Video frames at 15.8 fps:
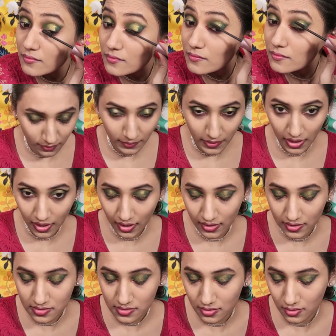But my
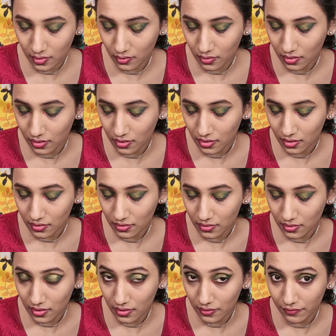eyes look
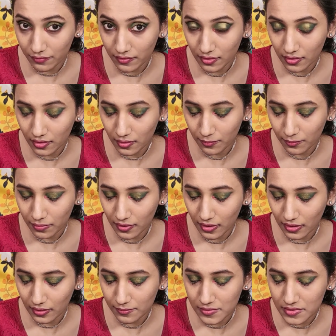after
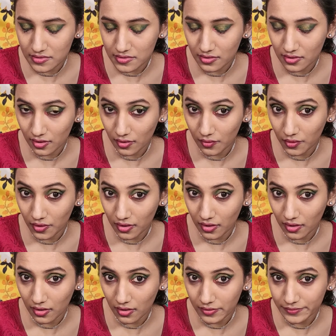applying
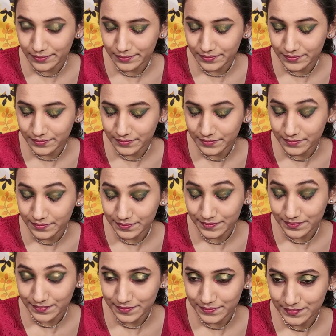mascara.
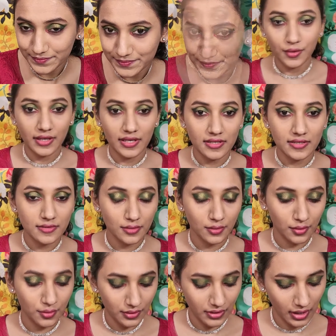Okay,
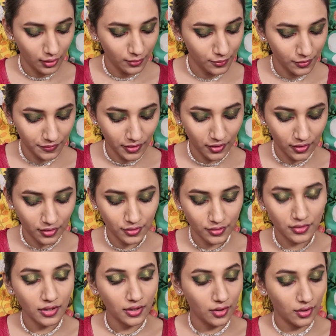so now moving on to
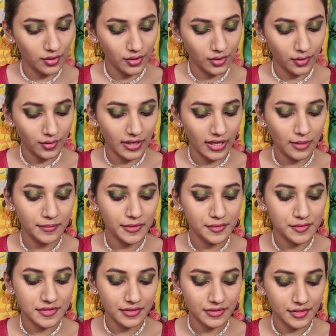the contour, I'll be
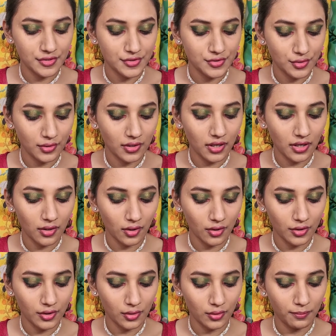using this Sugar
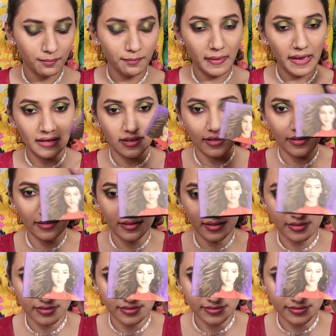Contour Palette,